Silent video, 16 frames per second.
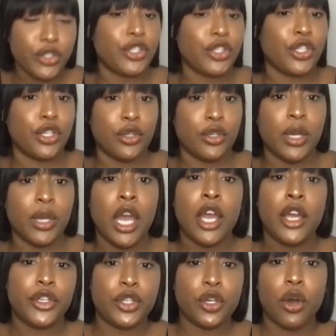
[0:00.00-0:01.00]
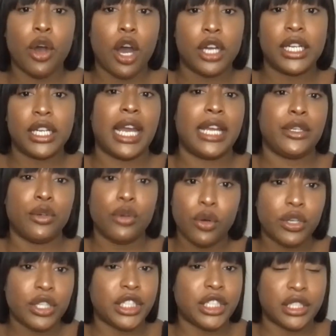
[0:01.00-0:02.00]
to your online
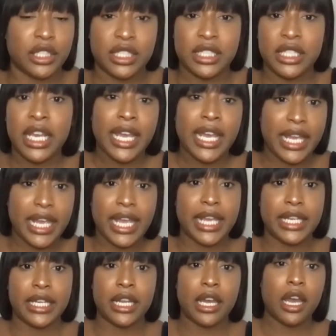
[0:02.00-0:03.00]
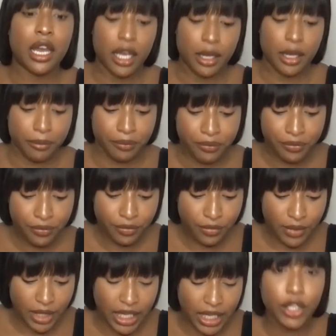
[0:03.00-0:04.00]
audience in
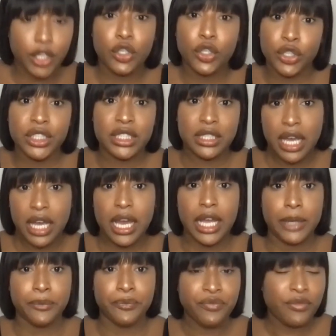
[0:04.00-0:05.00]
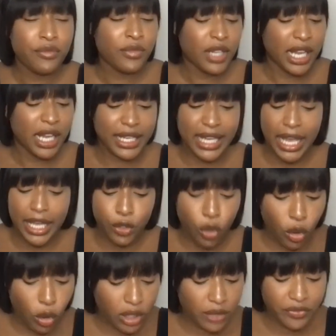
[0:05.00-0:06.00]
a good time. Again,
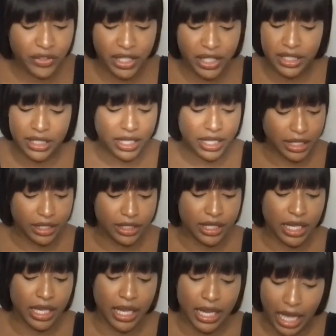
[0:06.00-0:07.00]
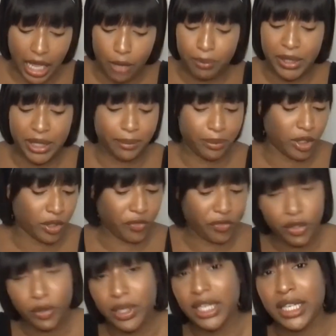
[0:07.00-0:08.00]
all of these things, they allow people to
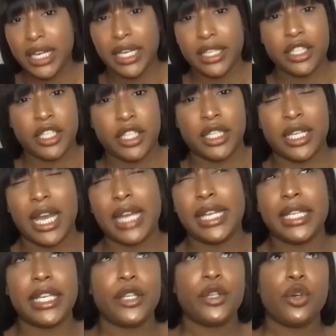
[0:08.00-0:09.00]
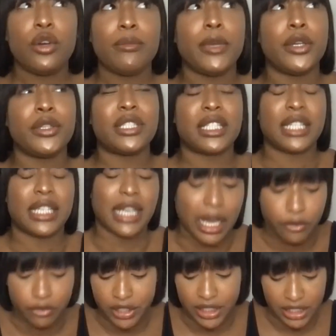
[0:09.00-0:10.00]
feel connected, and it can almost
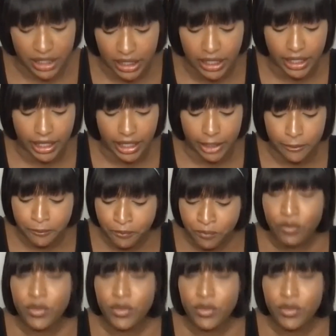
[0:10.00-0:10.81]
guarantee